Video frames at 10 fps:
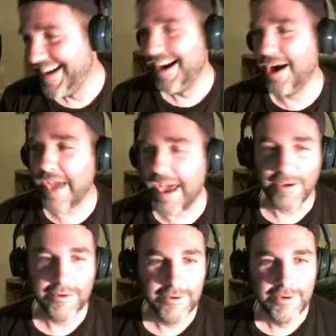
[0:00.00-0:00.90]
okay,
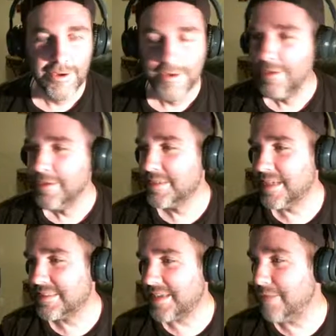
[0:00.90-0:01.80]

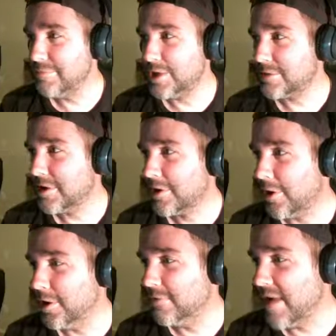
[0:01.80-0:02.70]
since I'm just
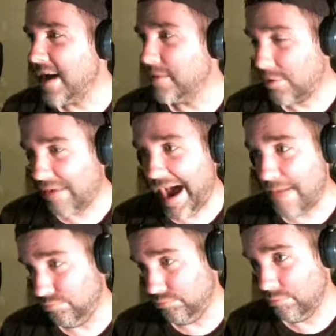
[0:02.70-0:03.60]
recording random crap,
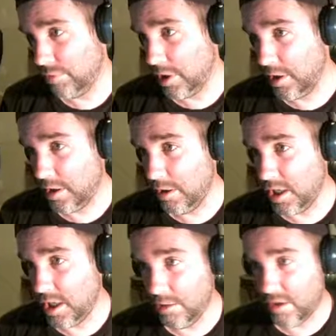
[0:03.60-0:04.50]
we're going to go to
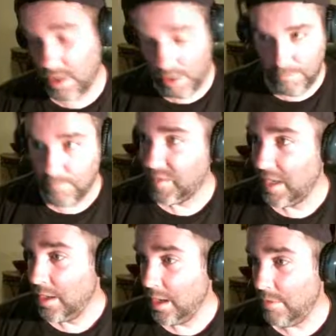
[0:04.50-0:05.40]
YouTube.
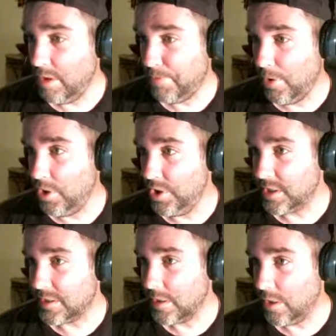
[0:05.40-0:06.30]
I'm going to pull
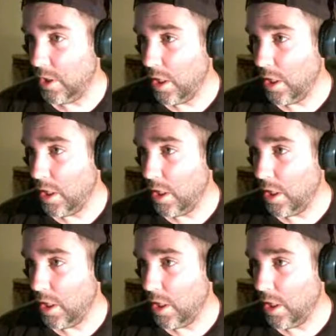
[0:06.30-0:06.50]
this little